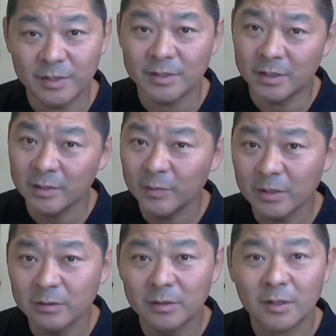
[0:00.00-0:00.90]
this
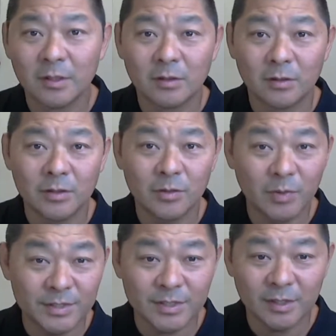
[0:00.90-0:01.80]
email or you
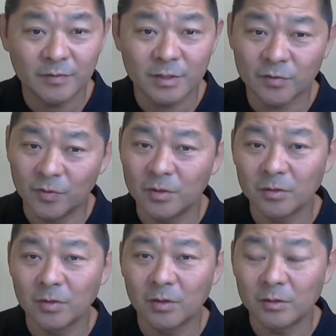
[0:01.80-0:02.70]
receive this
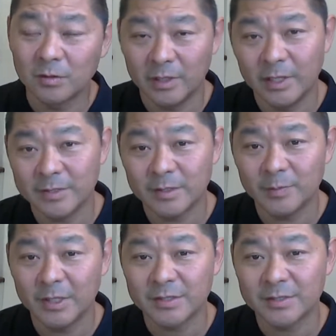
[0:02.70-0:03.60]
phone call or
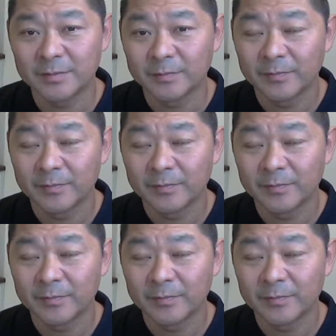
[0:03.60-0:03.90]
SMS.